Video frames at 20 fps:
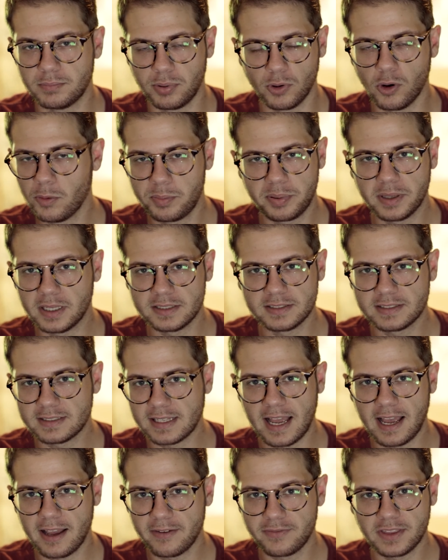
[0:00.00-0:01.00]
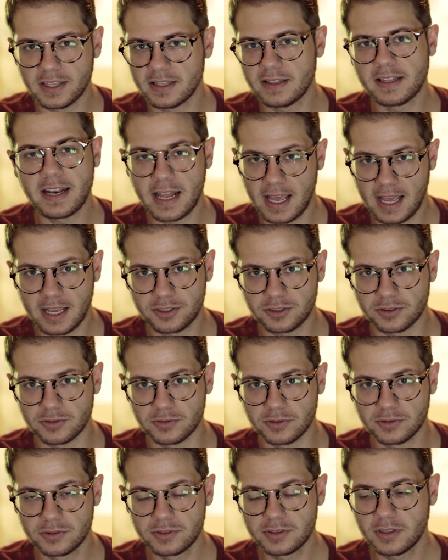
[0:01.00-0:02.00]
bullpen staff than the
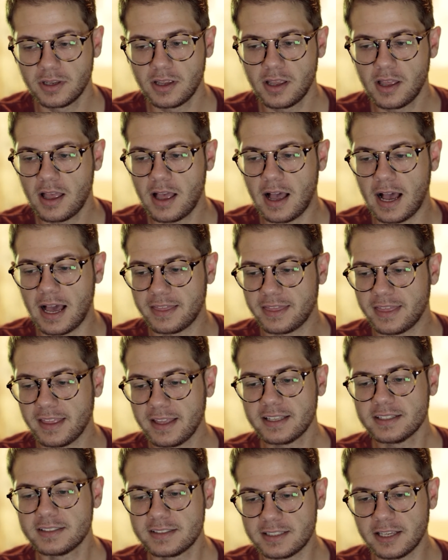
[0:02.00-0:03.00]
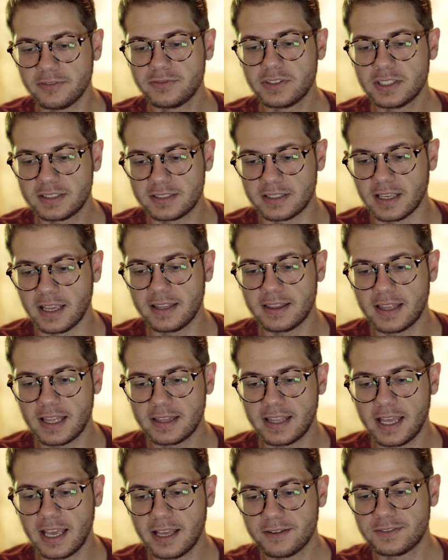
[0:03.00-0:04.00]
Nationals, I think it's safe to say
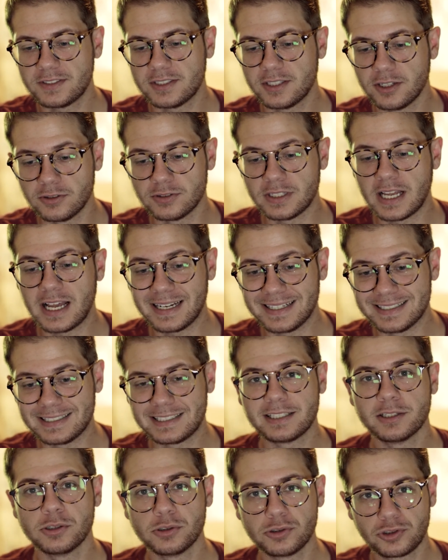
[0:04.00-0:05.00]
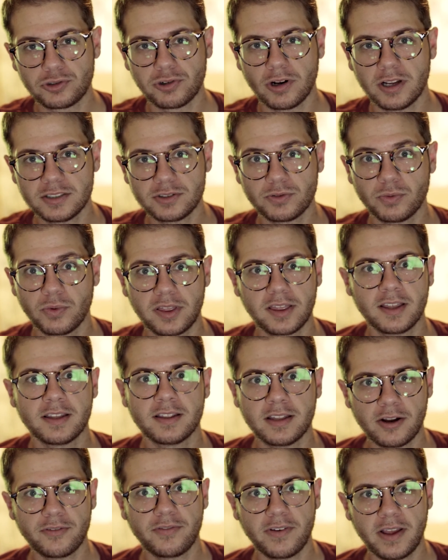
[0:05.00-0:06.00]
that they have still not instilled trust
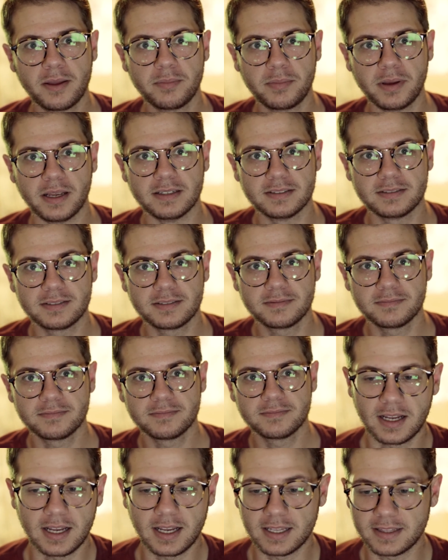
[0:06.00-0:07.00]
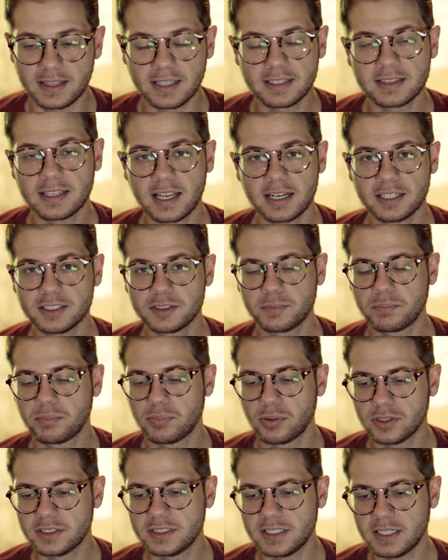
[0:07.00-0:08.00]
within their fan base. I think that is
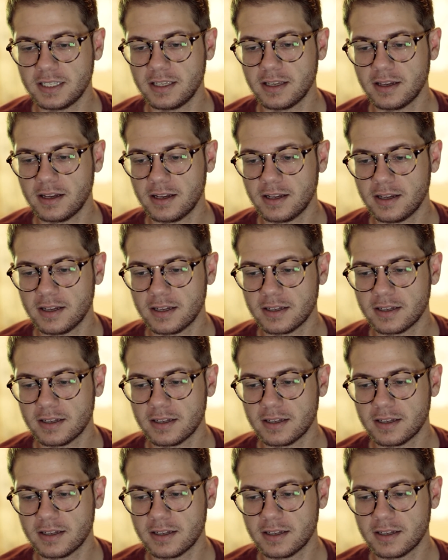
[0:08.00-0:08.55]
pretty